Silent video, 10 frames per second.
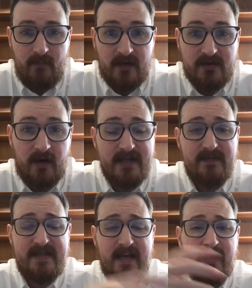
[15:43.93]
So, as
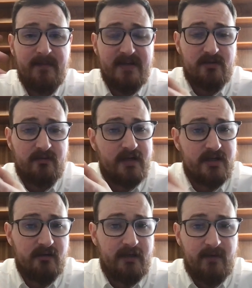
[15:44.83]
we take up this
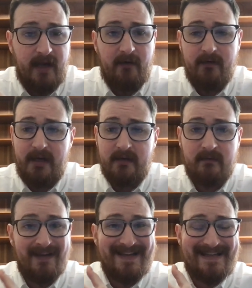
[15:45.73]
creaturely reality of
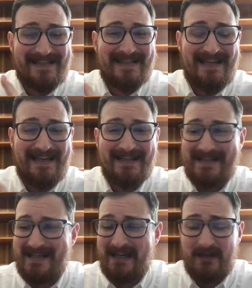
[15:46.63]

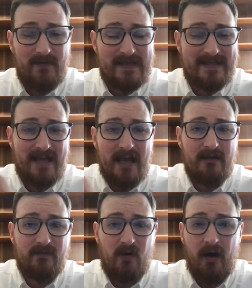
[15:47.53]
scientia and we say it
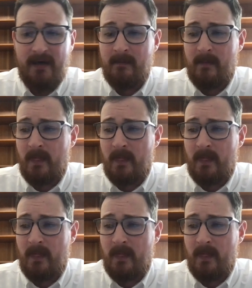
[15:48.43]
of God,